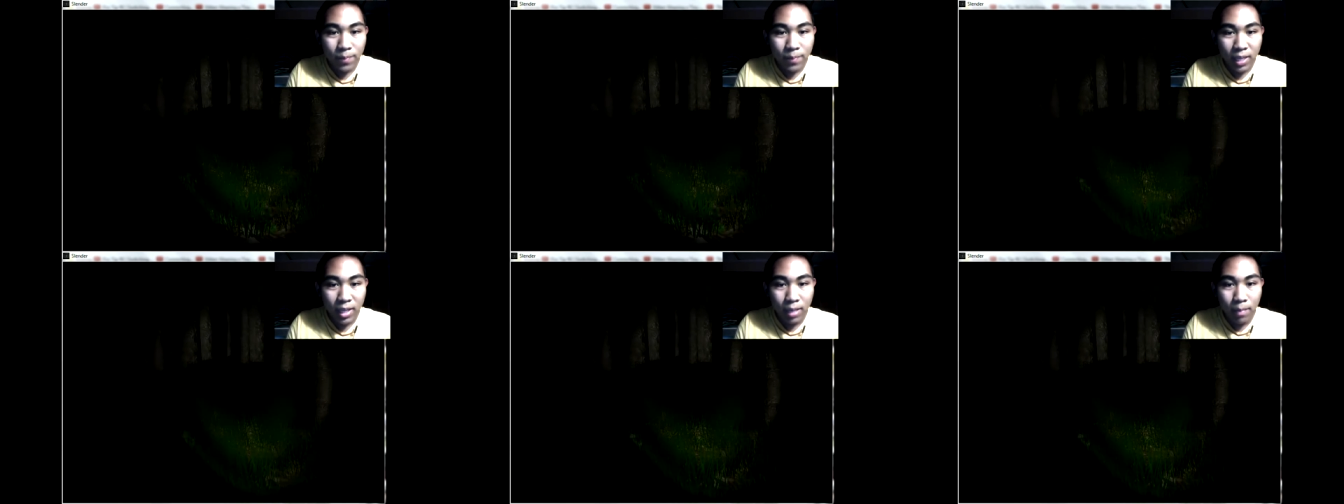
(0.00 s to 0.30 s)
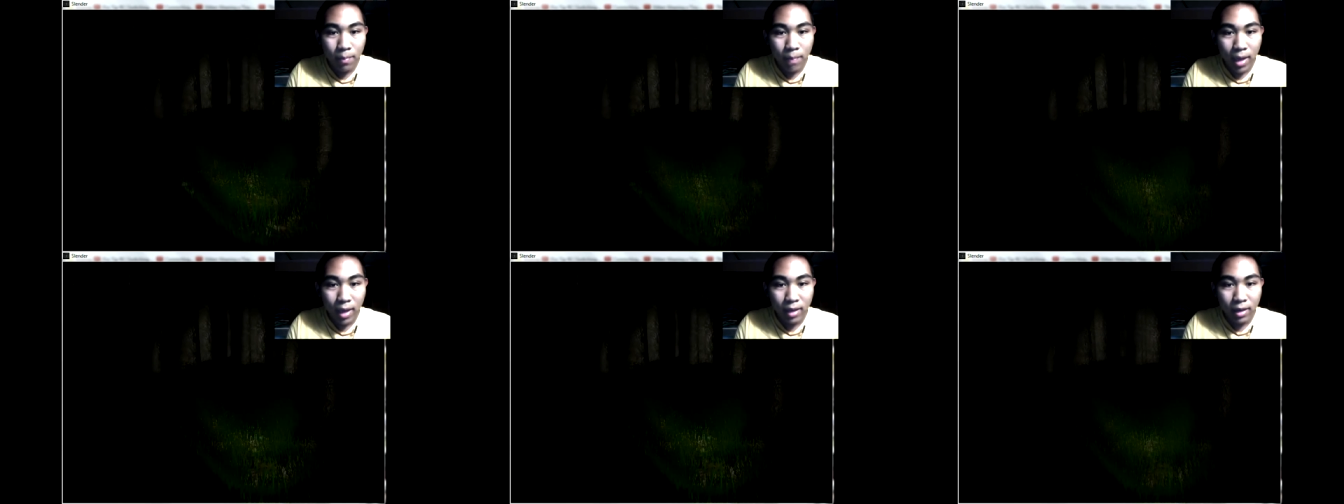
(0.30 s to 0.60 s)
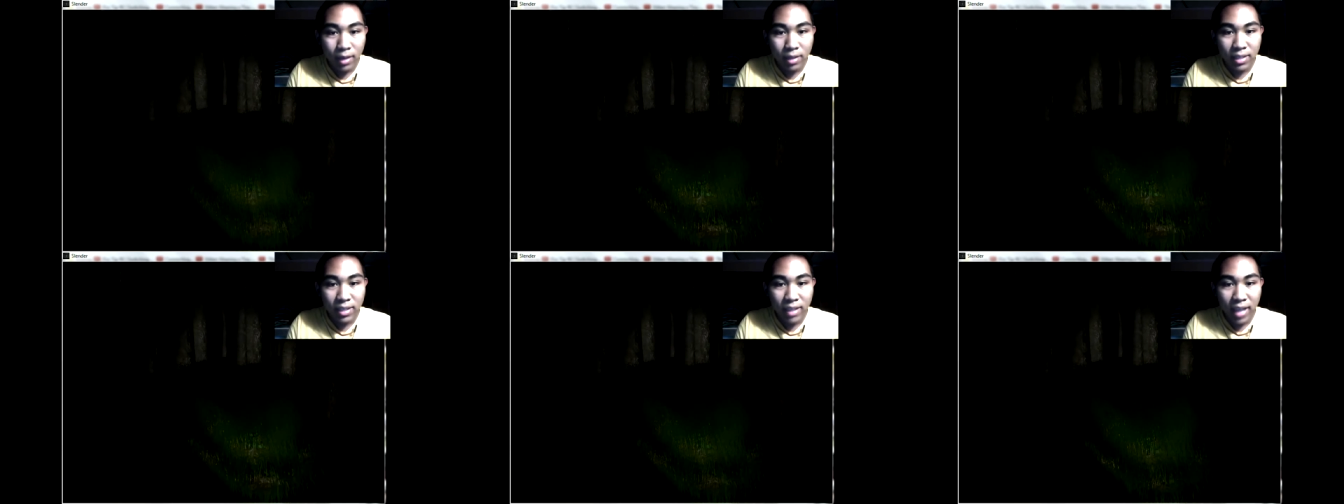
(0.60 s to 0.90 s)

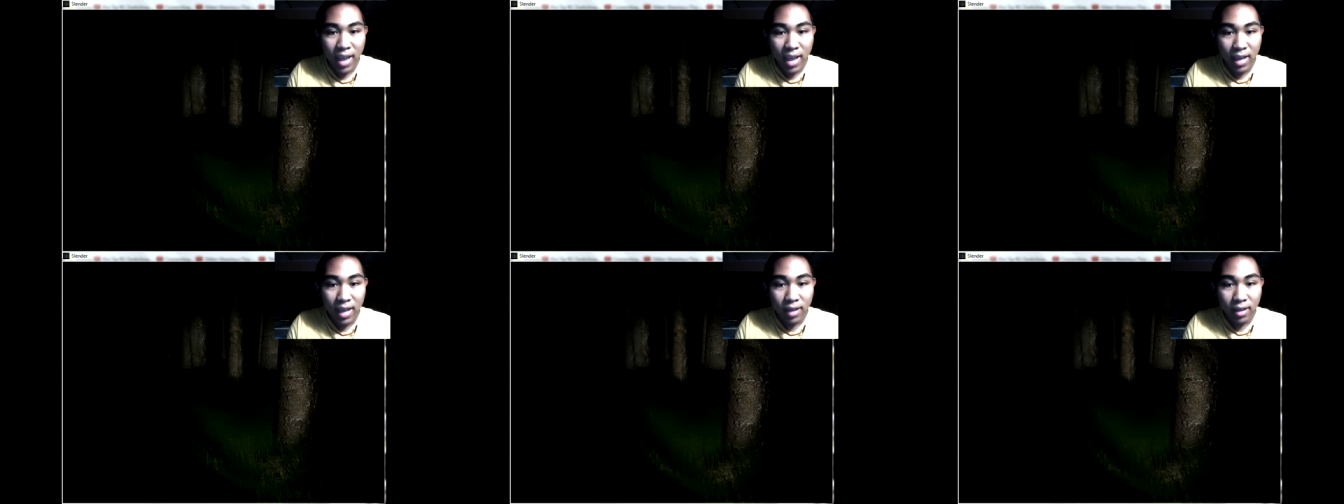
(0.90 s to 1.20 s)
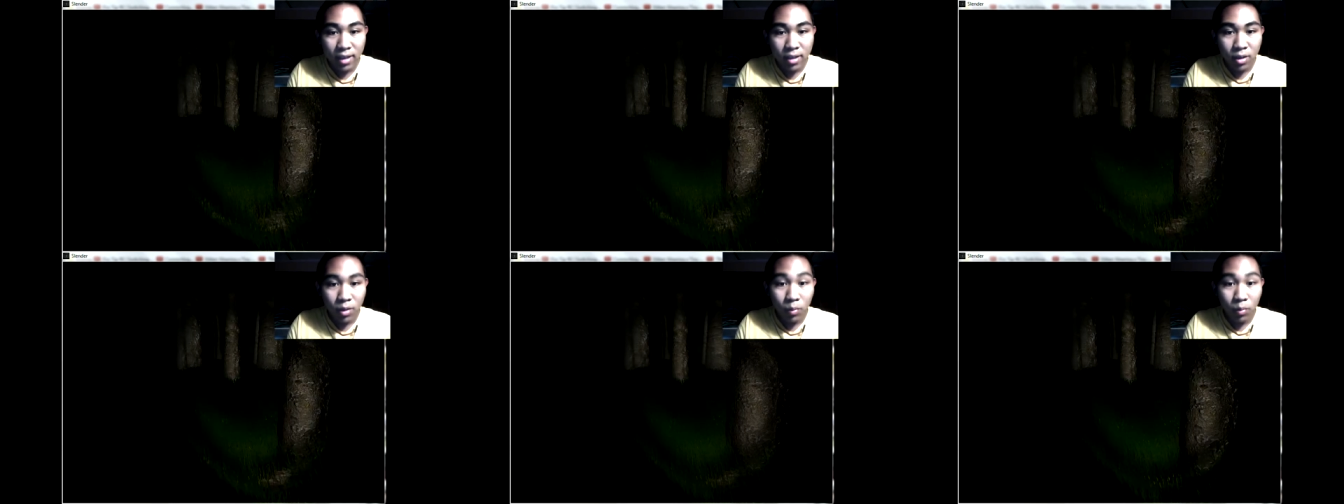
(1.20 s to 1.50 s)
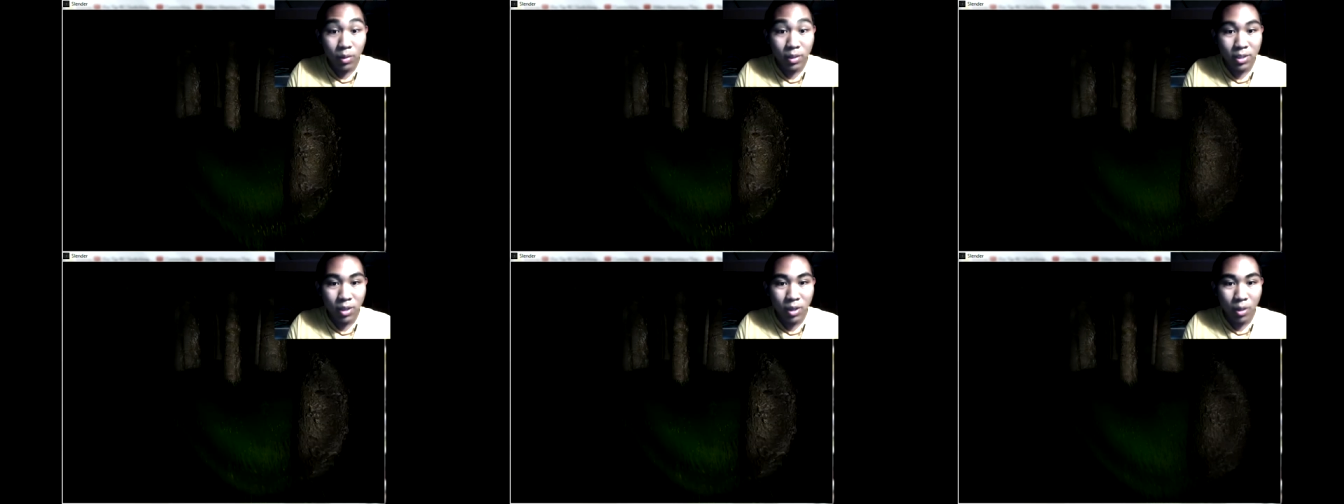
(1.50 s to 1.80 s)
He-Man's Hey,
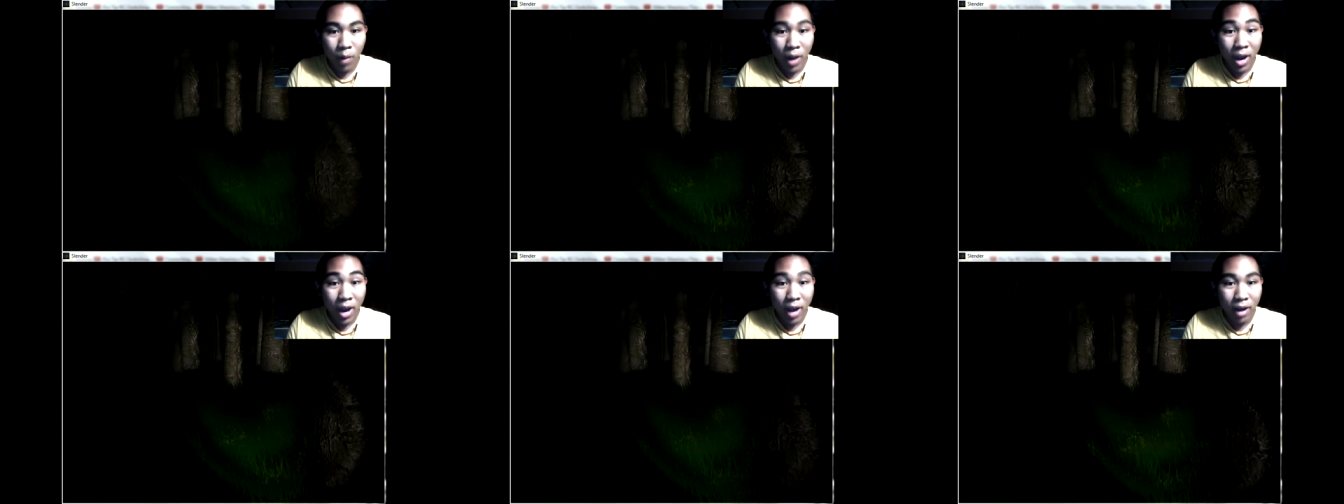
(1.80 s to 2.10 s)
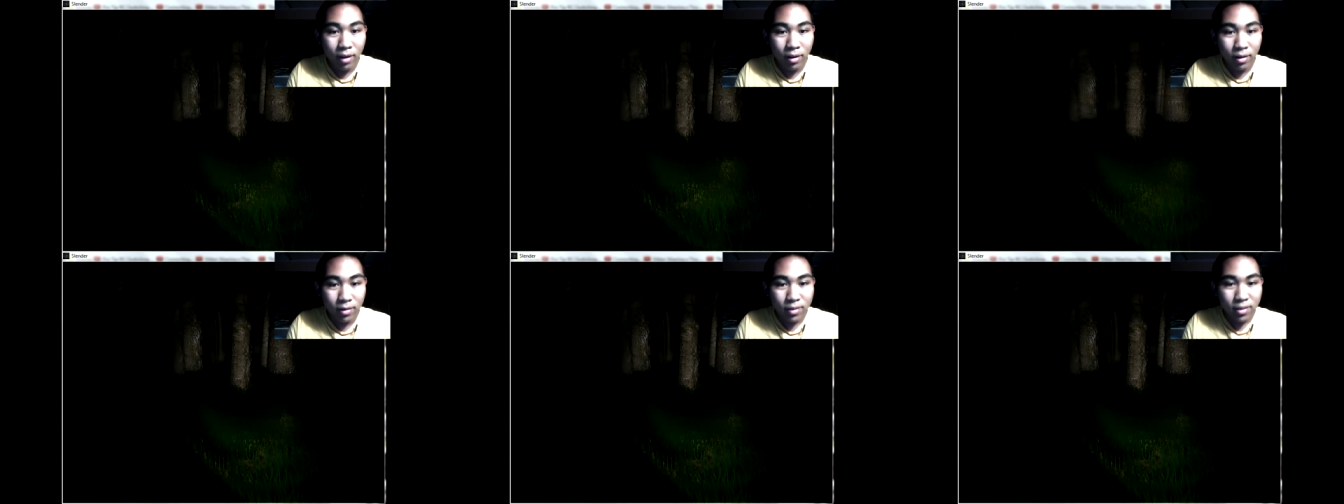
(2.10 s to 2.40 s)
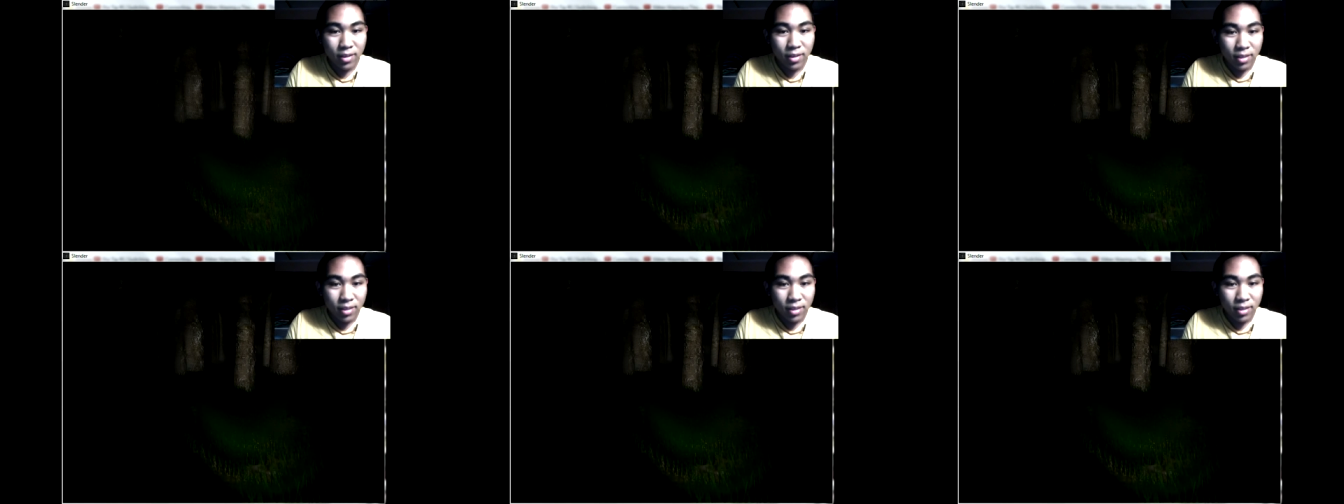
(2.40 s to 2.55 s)
what's going on?